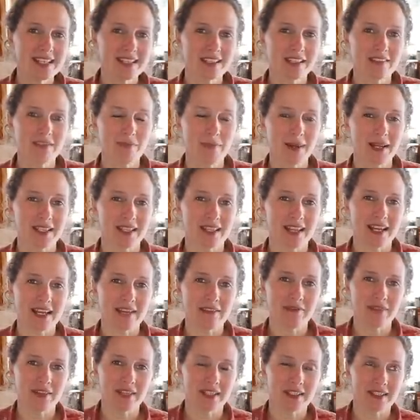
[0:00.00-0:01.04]
to live my
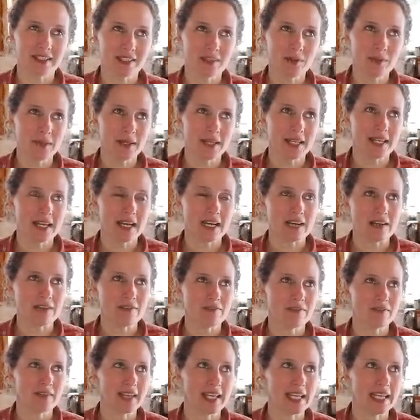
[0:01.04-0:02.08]
life in a little bit
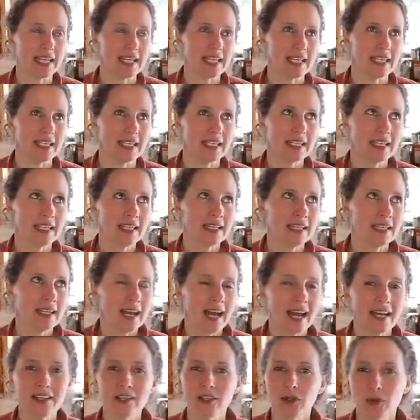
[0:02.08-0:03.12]
of a
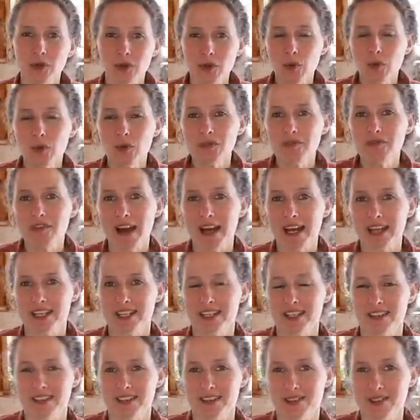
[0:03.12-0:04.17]
I don't know, an old
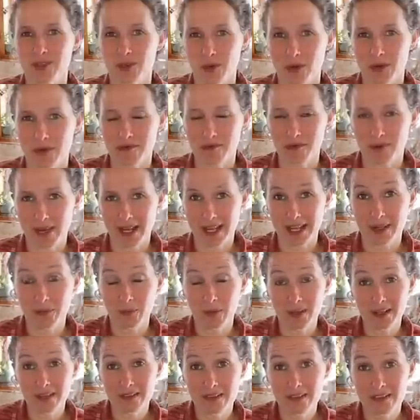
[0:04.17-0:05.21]
fashioned sort of way. And
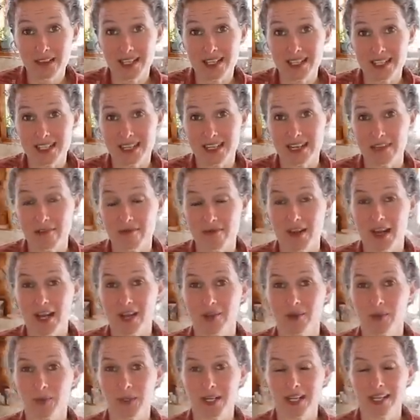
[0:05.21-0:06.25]
one of the things that I've
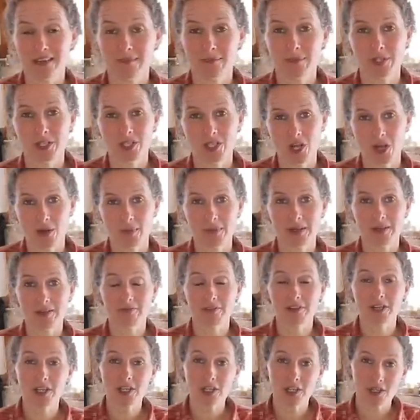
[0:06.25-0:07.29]
found when I have been shopping
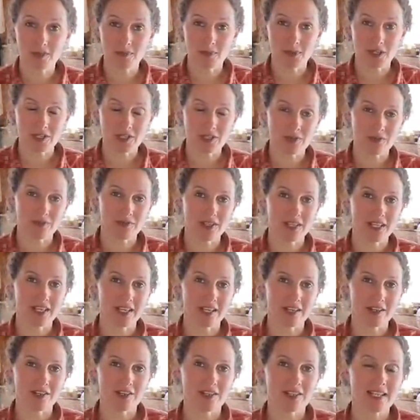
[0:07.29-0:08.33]
for cookbooks over the
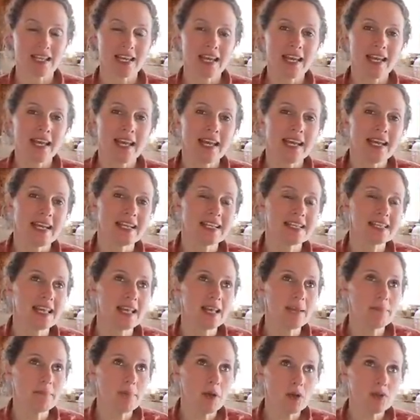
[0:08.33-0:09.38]
years is
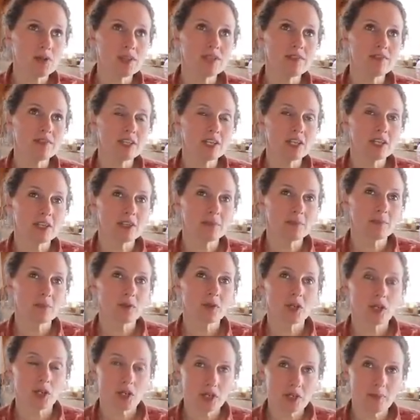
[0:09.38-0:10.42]
that most of the
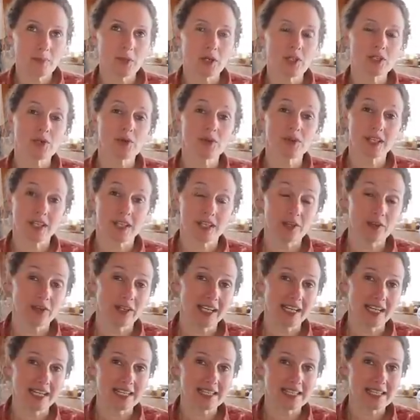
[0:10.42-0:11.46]
cook cookbooks or the
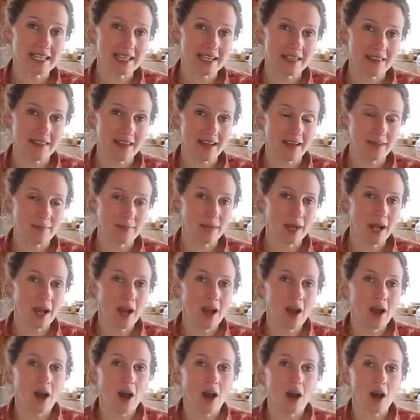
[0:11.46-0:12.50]
ingredients in them
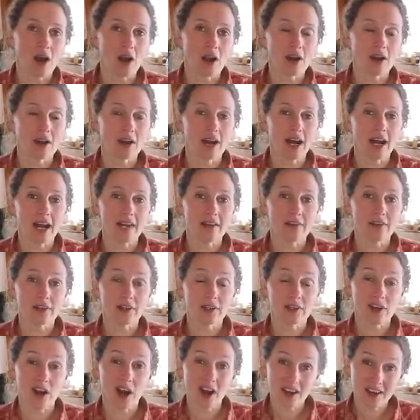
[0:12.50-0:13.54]
are
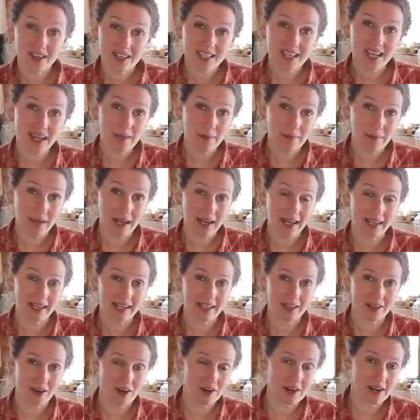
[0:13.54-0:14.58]
either hard to come by
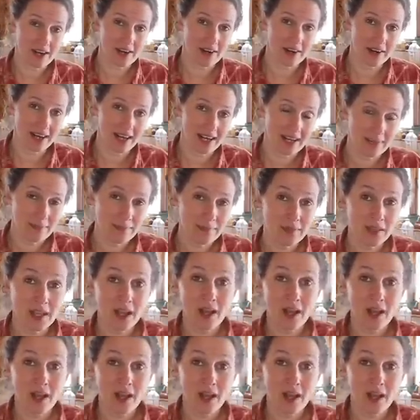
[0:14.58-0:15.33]
in our area,